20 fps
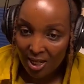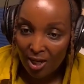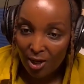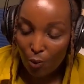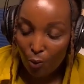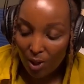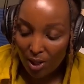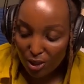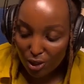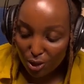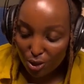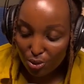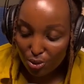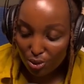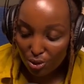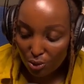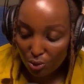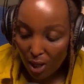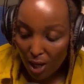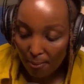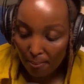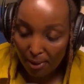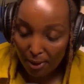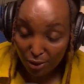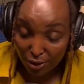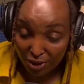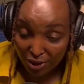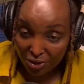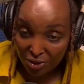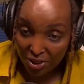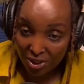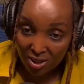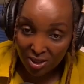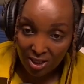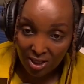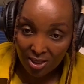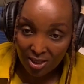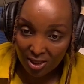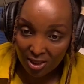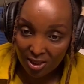once you do a
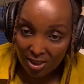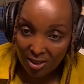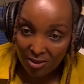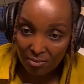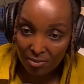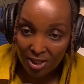biodigester system,